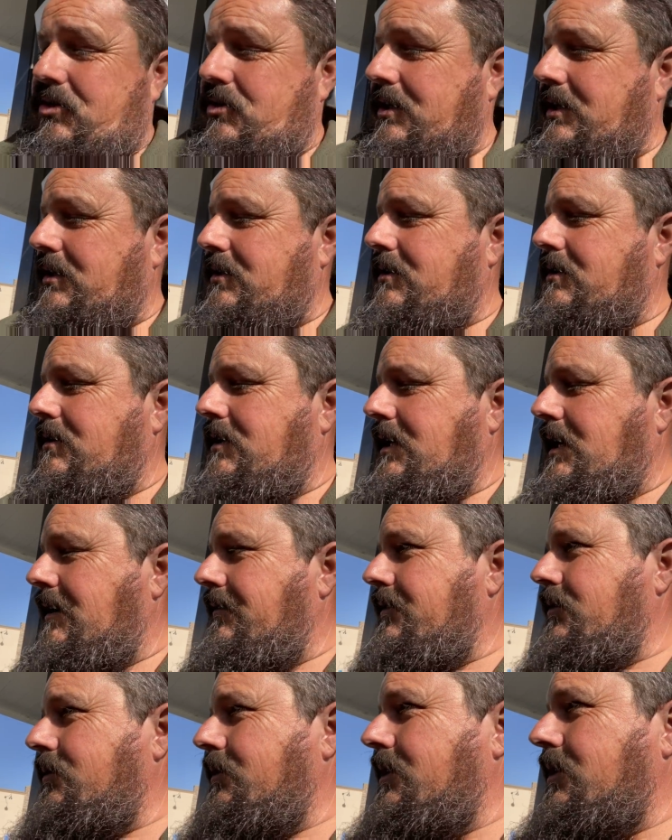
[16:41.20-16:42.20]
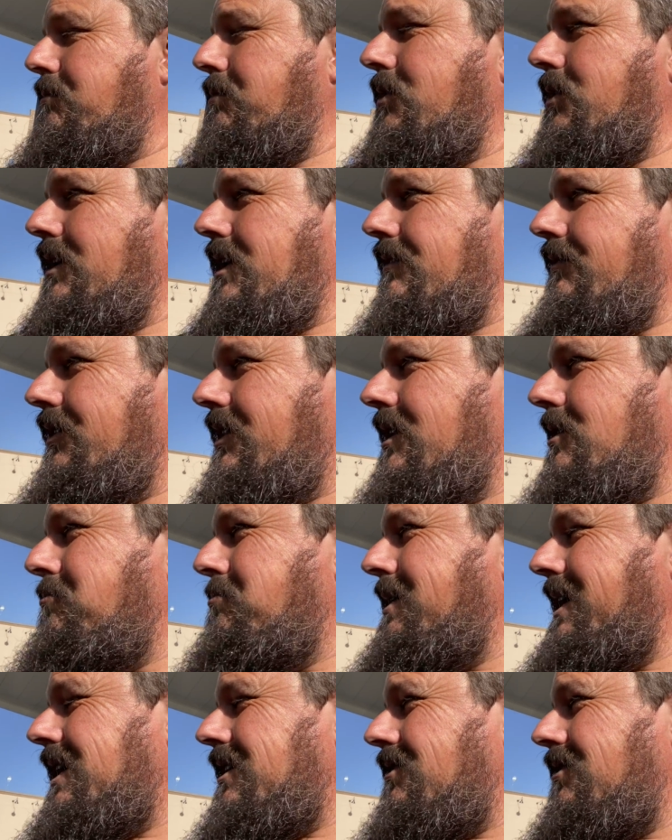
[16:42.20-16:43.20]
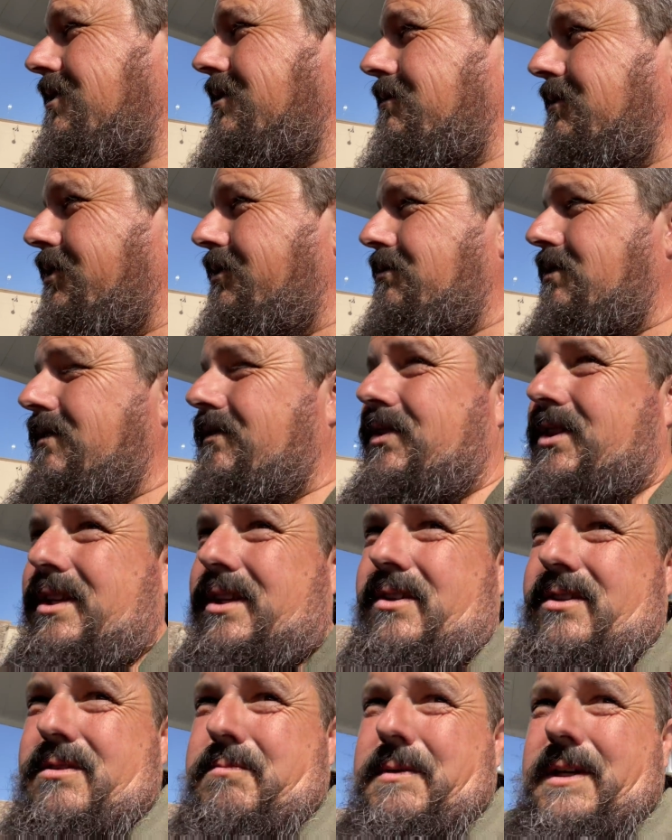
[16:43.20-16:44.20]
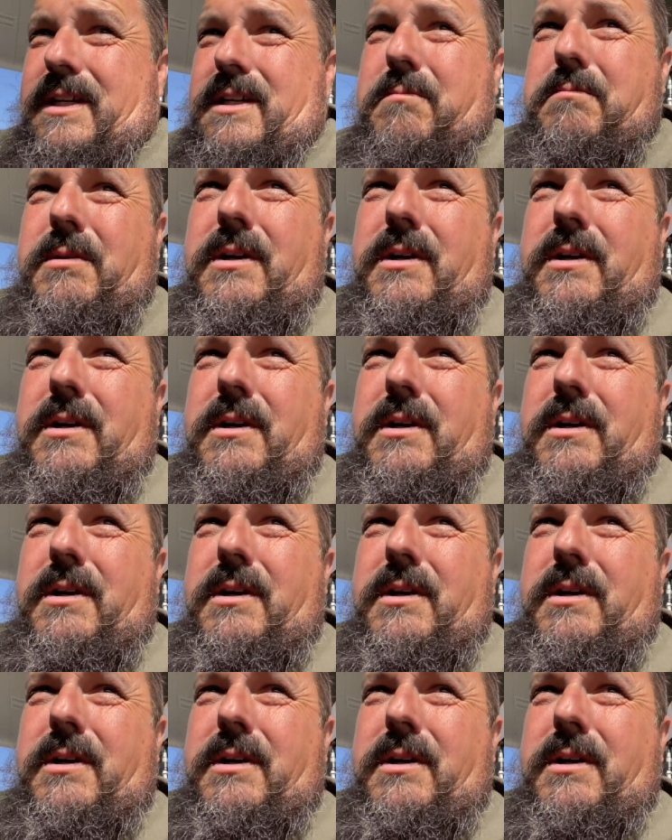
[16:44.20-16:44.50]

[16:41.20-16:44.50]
trailer after we put everything back on and threw everything else back in